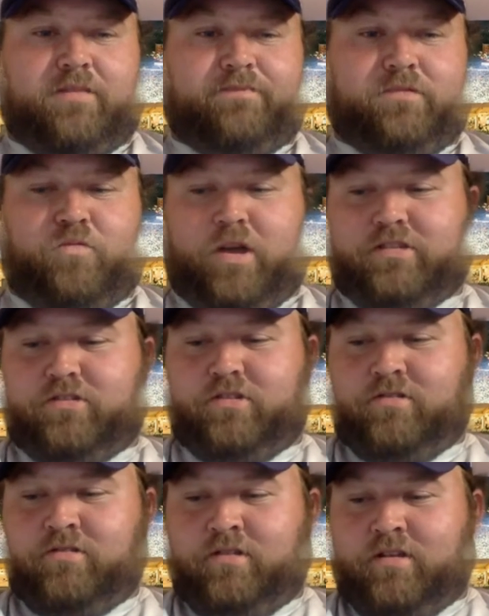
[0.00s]

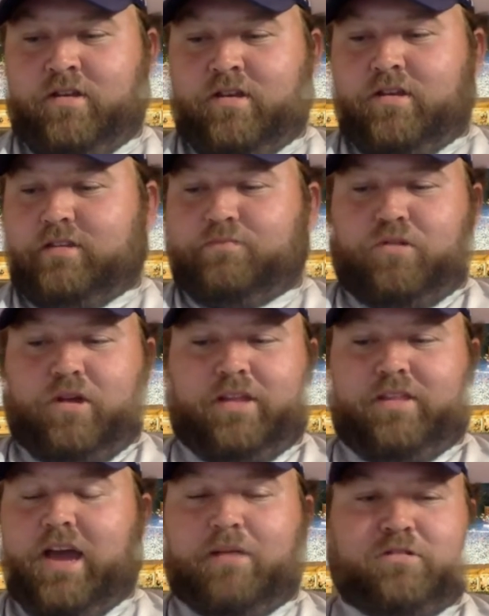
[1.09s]
Western. He's played
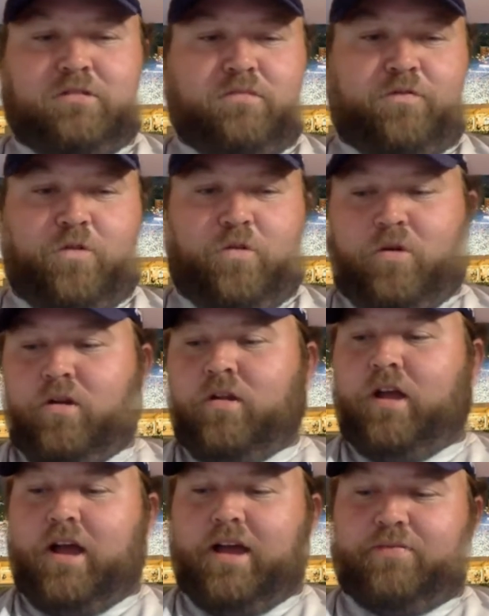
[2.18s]
the option before.
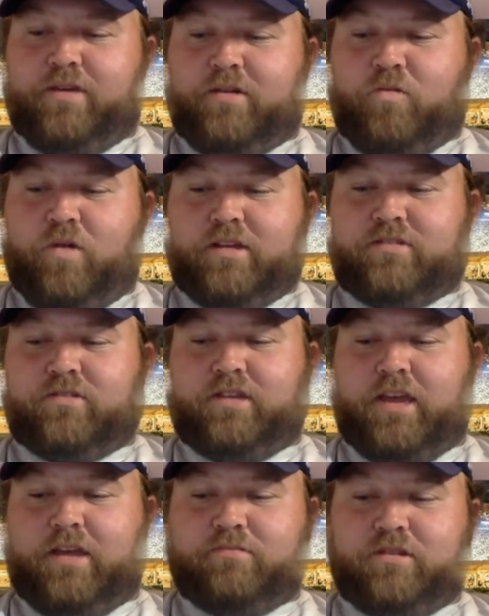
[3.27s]
I think Western
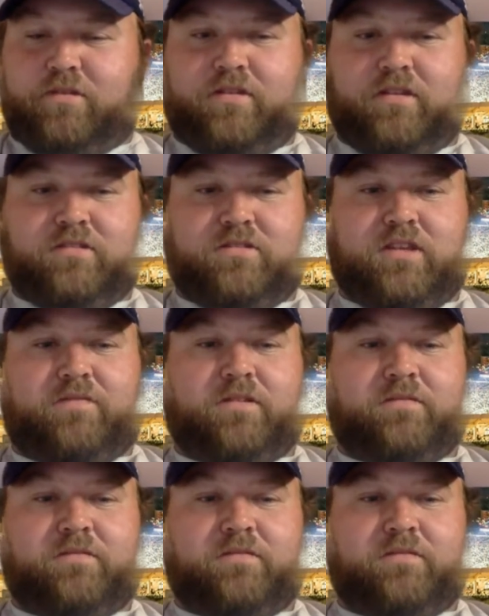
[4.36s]
keeps it within 7.